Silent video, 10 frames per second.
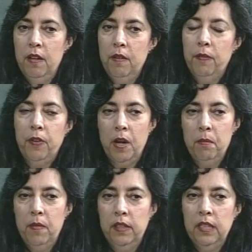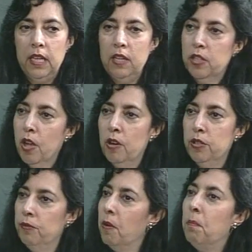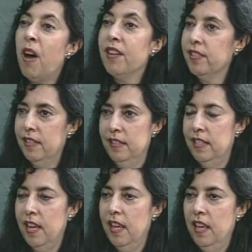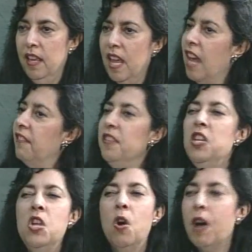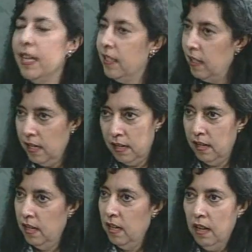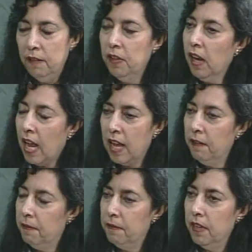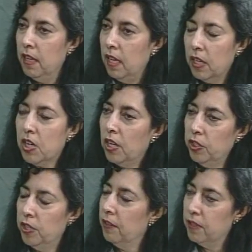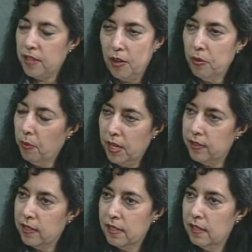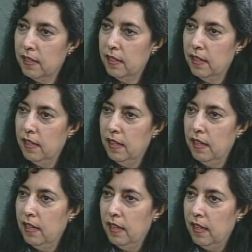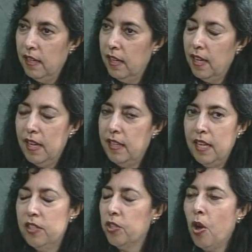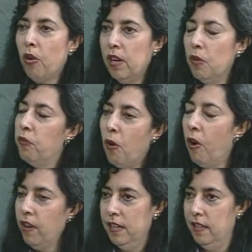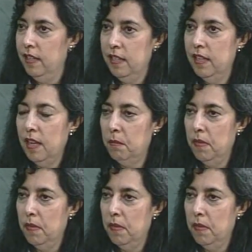from the East Coast, from Boston, say, have no idea of the life and culture of the Southwest. It's totally foreign to them.